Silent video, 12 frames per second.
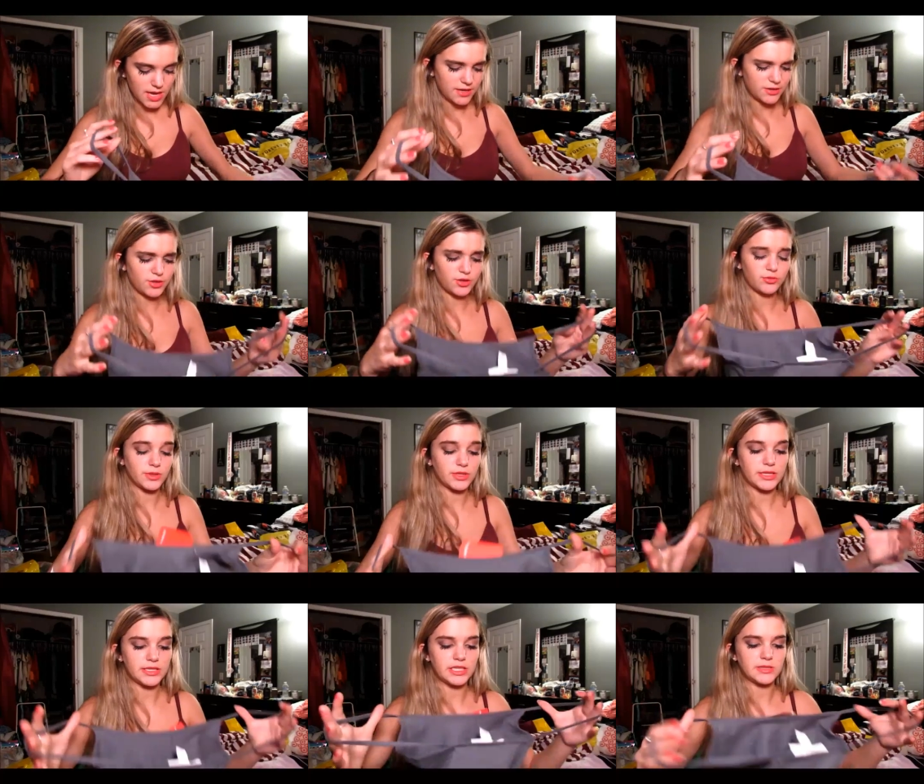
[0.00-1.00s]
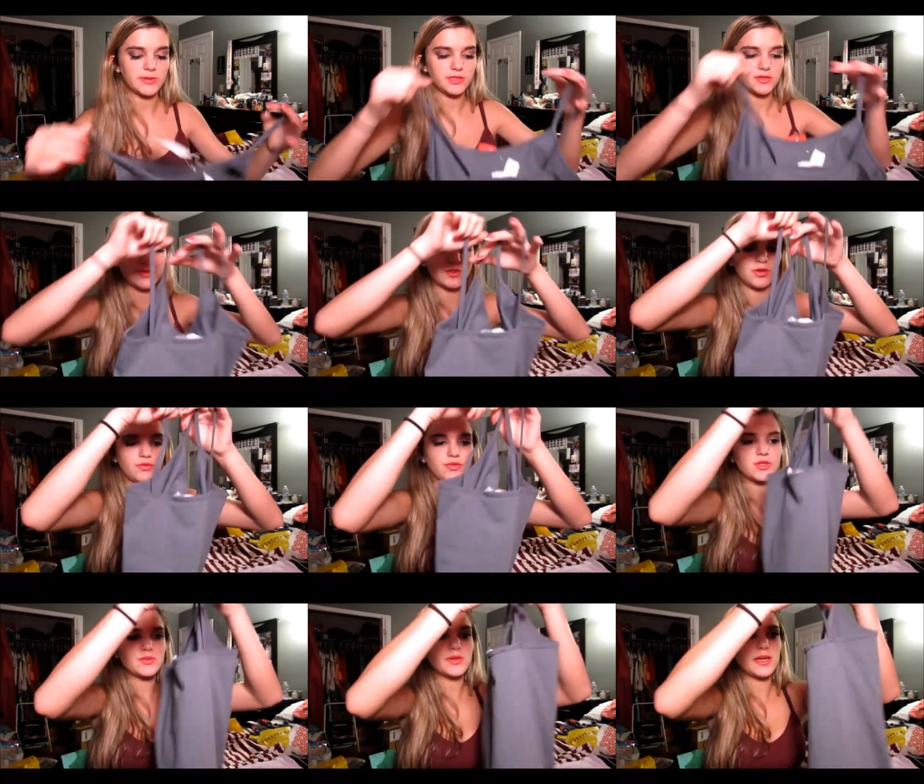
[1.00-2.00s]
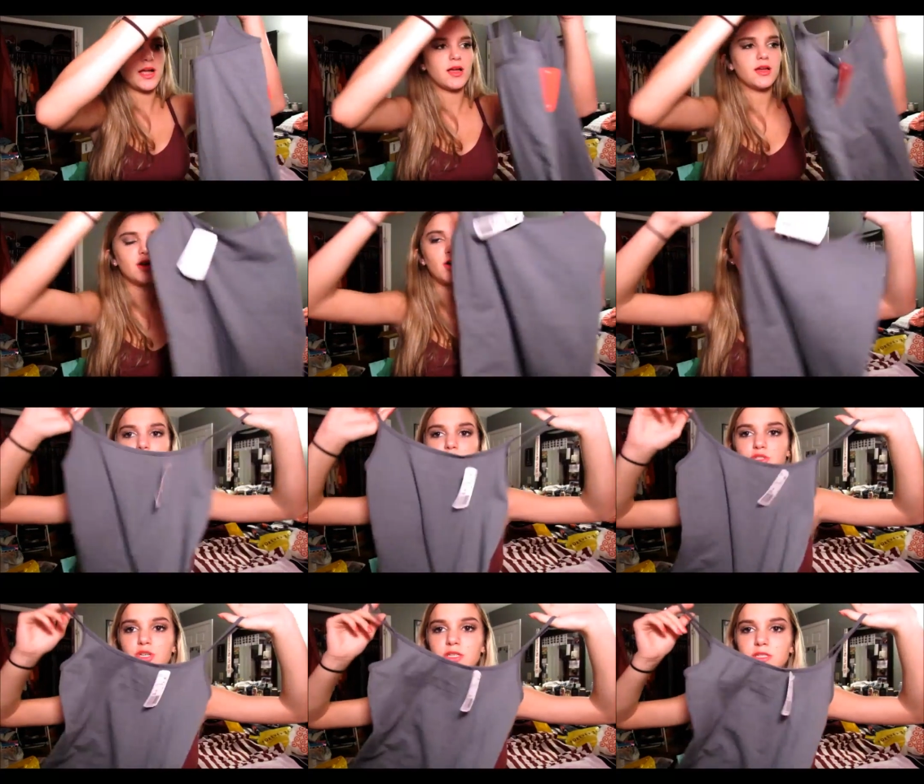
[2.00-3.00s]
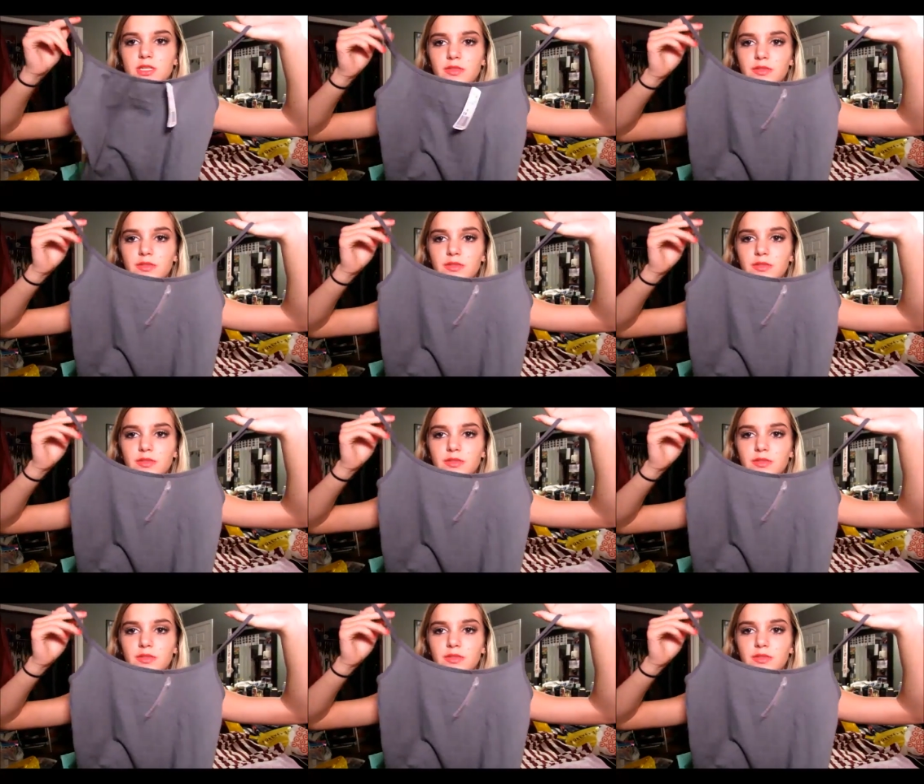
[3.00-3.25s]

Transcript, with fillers: and they're really inexpensive. So the first one I got was just